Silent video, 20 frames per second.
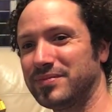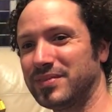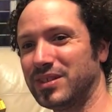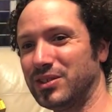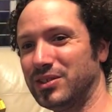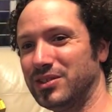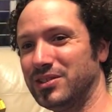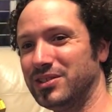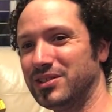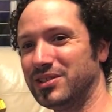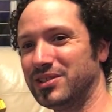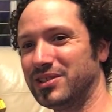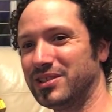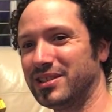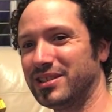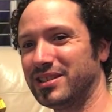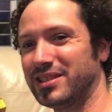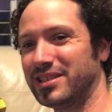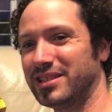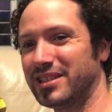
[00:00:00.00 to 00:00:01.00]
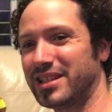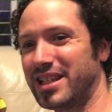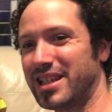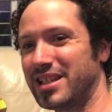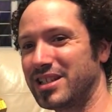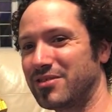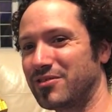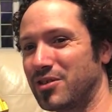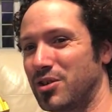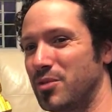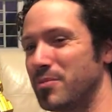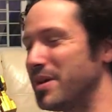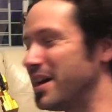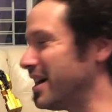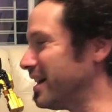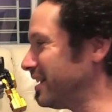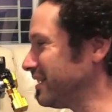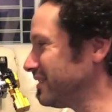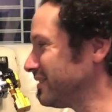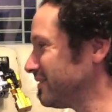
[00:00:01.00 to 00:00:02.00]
Ooh, nice robot.